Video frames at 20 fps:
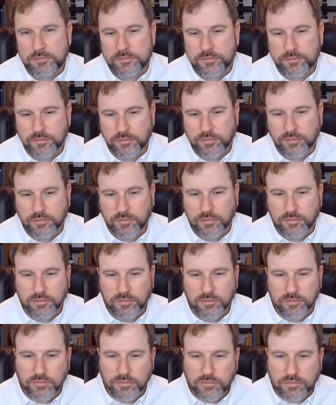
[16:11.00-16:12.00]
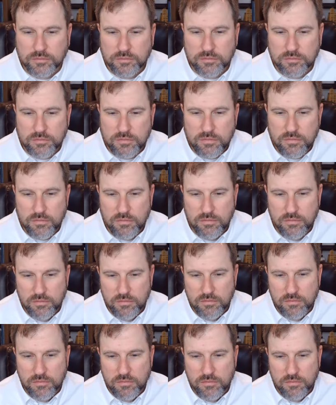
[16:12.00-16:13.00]

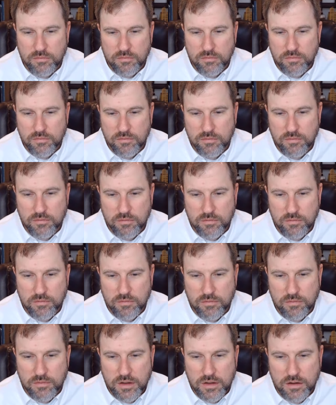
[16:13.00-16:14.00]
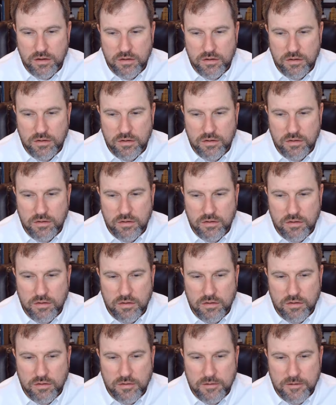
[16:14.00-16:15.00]

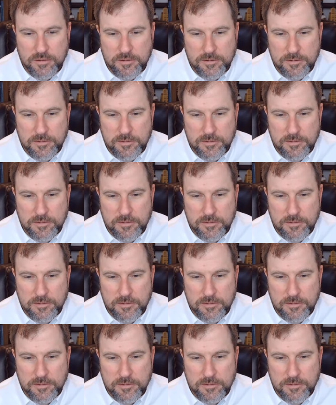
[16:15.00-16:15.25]
Nobody speaks.